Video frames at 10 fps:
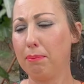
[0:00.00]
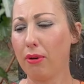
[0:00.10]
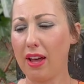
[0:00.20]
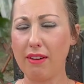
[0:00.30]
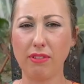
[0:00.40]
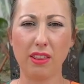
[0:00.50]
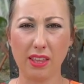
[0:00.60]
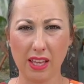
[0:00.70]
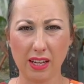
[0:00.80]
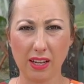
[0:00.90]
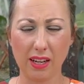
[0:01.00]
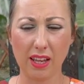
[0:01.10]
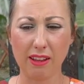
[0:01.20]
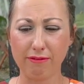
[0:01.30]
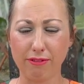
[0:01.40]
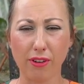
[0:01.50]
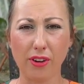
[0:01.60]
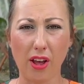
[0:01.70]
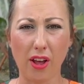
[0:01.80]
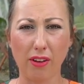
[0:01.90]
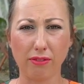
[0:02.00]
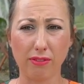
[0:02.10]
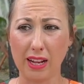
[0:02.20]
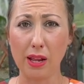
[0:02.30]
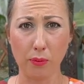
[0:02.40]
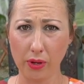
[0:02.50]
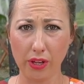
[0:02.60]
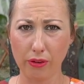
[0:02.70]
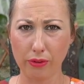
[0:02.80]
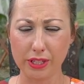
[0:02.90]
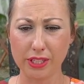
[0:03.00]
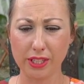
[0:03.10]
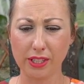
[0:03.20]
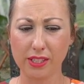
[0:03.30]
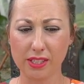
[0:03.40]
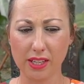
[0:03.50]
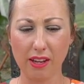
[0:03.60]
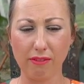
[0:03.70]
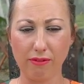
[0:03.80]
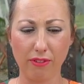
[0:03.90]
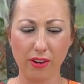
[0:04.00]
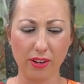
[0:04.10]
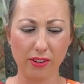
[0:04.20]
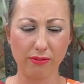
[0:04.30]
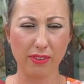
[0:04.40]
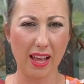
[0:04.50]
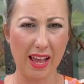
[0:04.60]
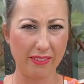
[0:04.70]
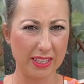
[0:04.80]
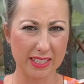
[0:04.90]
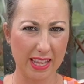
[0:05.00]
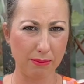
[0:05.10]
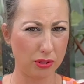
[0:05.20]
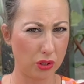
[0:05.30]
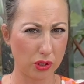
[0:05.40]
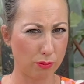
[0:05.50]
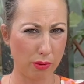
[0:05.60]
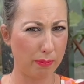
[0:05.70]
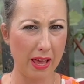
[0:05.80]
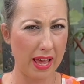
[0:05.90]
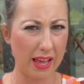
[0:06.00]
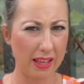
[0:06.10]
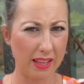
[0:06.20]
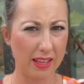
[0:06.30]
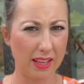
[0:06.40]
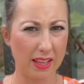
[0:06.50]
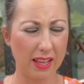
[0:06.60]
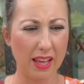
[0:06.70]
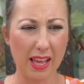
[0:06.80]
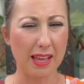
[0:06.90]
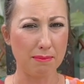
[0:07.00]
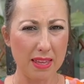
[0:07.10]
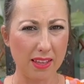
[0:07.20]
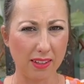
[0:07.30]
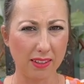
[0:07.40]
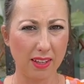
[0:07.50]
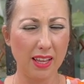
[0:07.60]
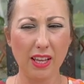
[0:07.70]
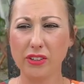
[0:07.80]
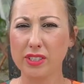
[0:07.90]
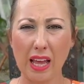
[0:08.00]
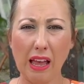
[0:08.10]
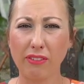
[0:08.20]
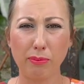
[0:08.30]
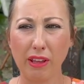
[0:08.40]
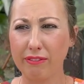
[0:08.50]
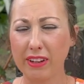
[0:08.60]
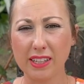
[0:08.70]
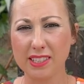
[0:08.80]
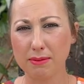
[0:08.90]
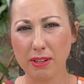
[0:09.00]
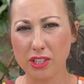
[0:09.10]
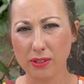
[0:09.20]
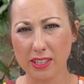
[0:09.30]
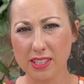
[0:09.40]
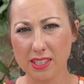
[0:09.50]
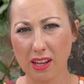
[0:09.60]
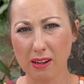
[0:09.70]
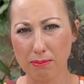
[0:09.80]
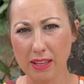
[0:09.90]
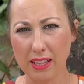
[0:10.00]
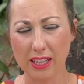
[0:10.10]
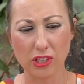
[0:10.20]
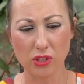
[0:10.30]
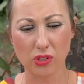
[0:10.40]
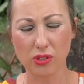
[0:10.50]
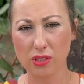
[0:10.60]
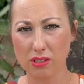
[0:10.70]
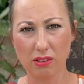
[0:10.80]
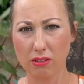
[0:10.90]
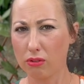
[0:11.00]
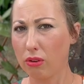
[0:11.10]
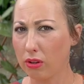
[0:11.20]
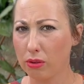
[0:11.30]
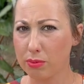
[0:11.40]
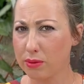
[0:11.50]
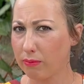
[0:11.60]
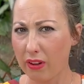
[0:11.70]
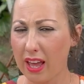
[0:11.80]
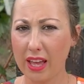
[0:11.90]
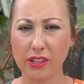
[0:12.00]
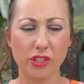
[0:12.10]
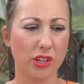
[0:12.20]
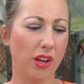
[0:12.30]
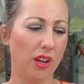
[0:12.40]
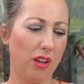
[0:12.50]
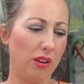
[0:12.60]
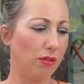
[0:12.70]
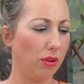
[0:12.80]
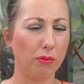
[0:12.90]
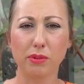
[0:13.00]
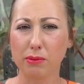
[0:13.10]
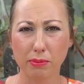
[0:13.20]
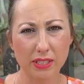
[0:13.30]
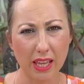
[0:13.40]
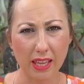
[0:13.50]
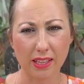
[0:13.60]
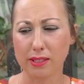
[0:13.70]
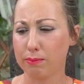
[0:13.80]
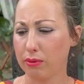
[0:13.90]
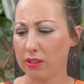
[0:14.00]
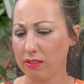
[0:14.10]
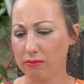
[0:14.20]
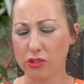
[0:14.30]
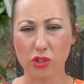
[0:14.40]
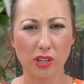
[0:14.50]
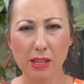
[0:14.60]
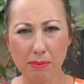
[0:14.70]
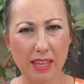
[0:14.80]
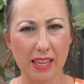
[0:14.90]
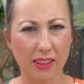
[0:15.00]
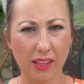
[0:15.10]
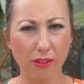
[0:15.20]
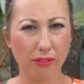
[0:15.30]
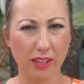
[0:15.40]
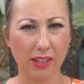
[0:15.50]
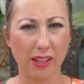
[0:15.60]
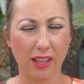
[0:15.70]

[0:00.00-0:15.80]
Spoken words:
put everything in front of, like work for instance, in front of having time to just prepare a meal? It doesn't have to be a fancy Michelin starred meal. It's just cutting up some veg, cutting up some potatoes, putting a joint of meat in the oven.